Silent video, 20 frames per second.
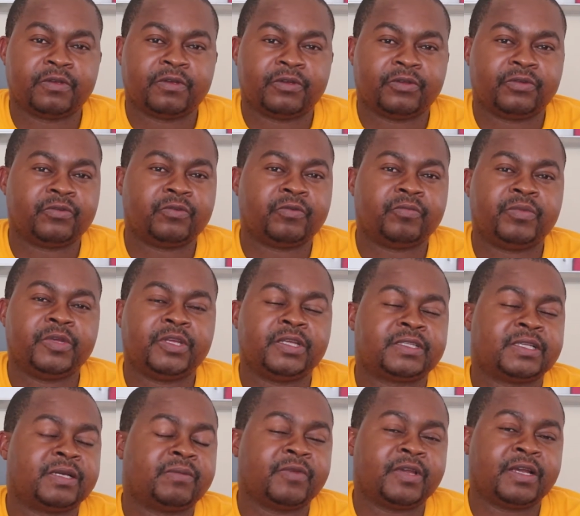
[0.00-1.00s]
You will be
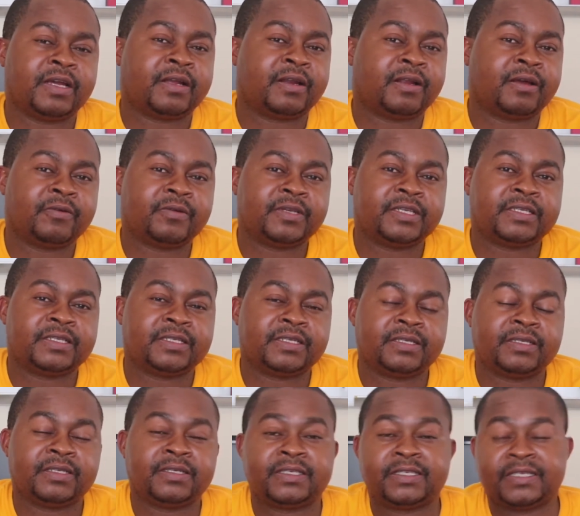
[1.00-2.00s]
somewhere around
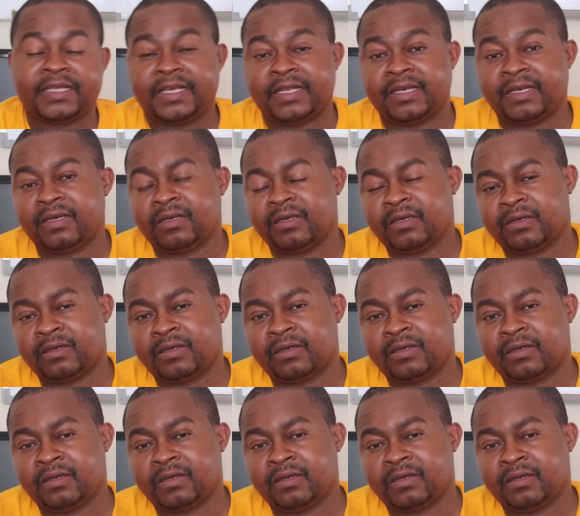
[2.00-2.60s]
10